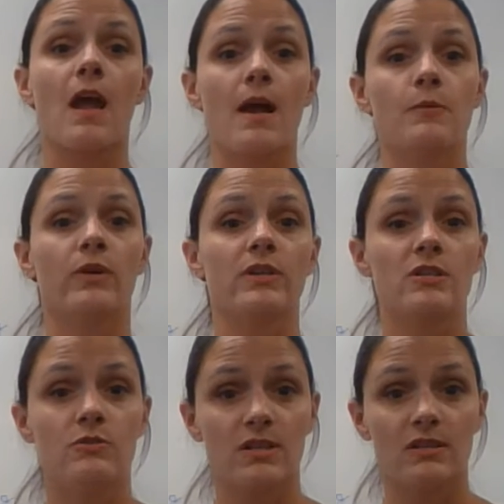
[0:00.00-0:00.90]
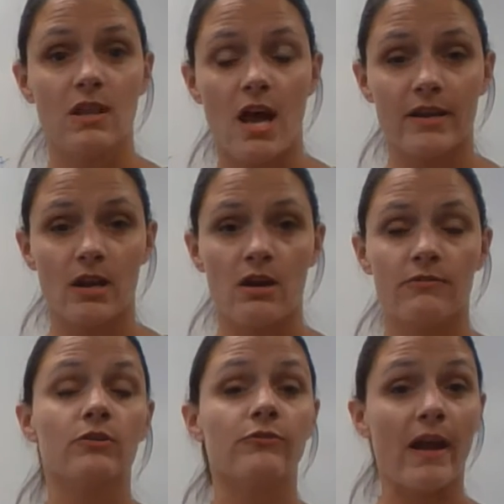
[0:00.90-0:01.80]
I'm going to use a lot of
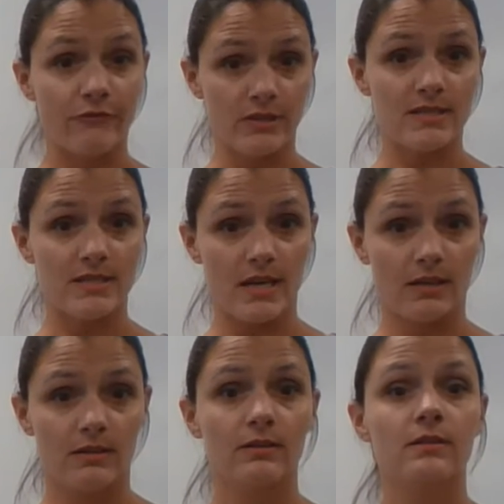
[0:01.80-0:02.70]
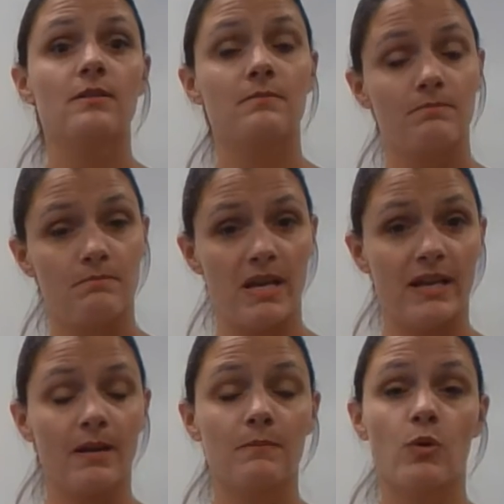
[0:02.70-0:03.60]
referencing,
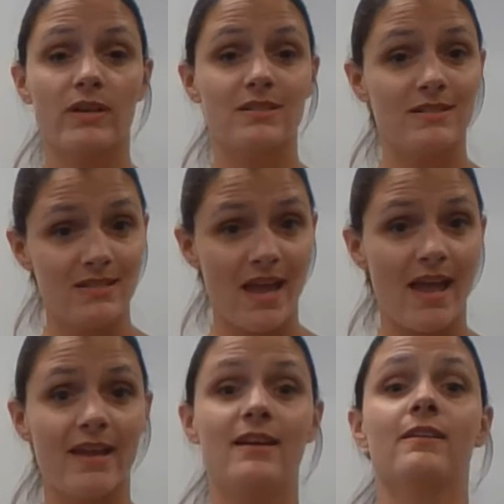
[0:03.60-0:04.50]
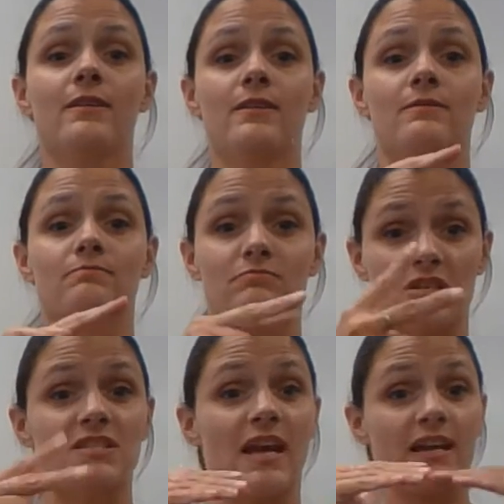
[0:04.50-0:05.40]
meaning I'm going to say the
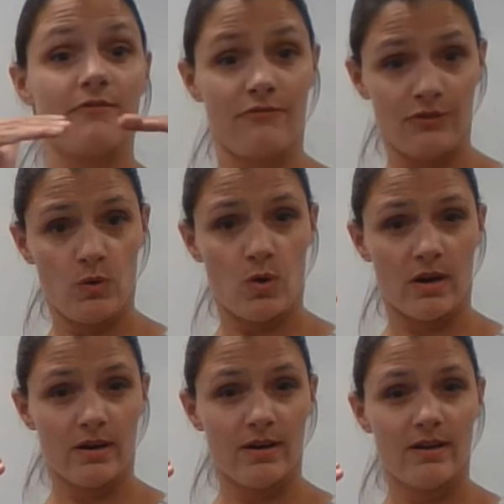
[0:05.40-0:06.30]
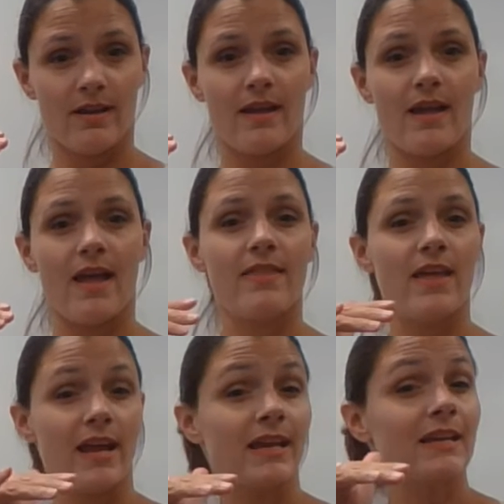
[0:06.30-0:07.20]
second floor, and
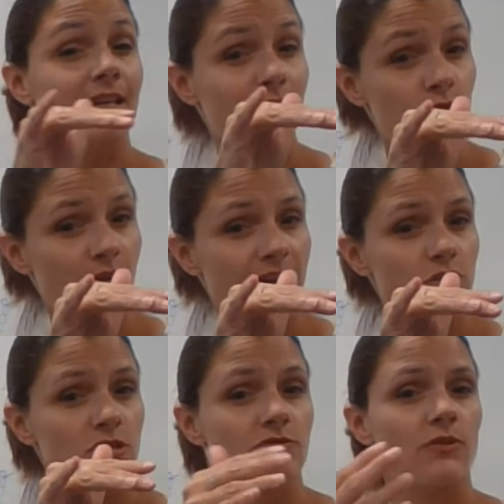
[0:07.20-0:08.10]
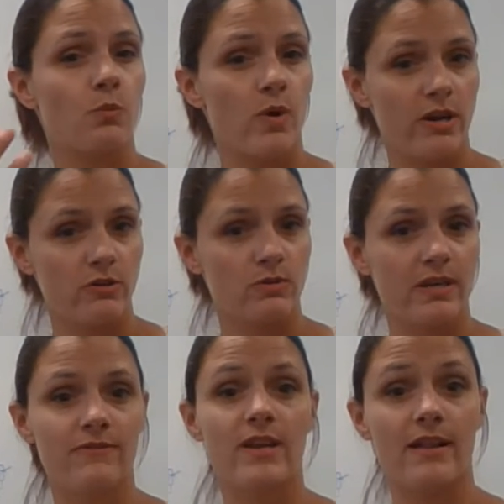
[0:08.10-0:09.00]
then I can give directions from where you
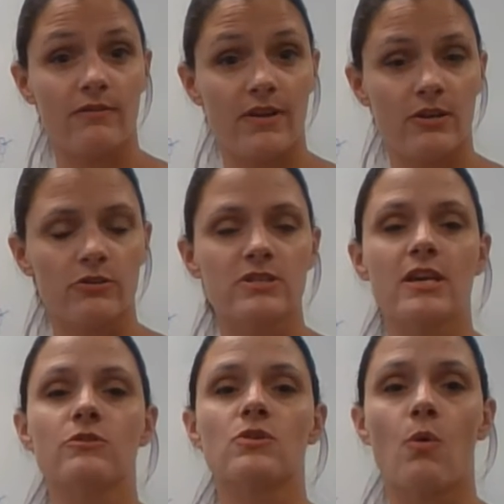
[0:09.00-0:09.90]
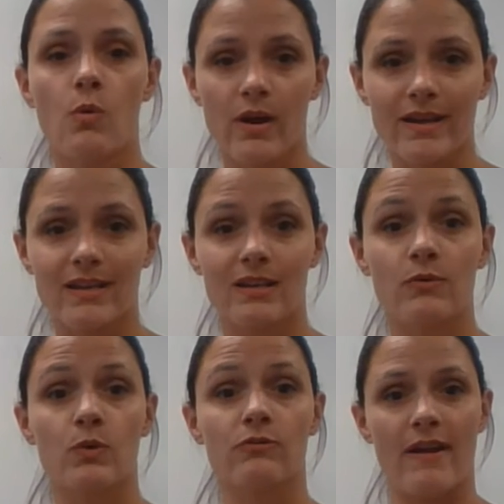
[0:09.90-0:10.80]
leave the elevator or stairs, or I can give
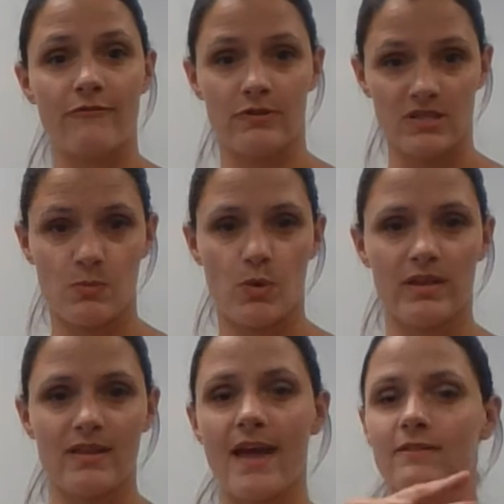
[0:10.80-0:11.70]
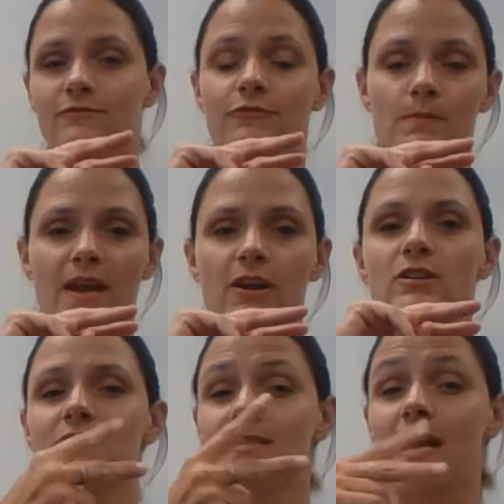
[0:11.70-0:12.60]
you a reference point that from there.
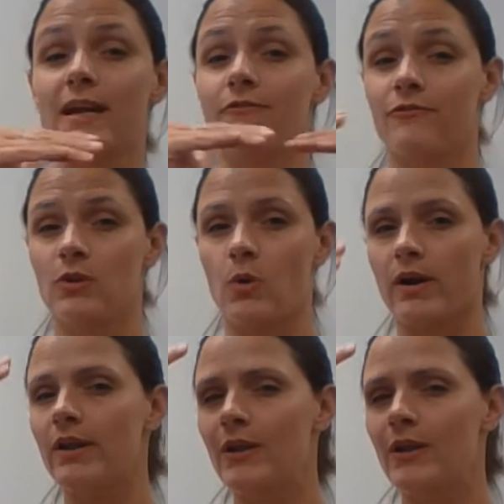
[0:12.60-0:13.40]
Second floor,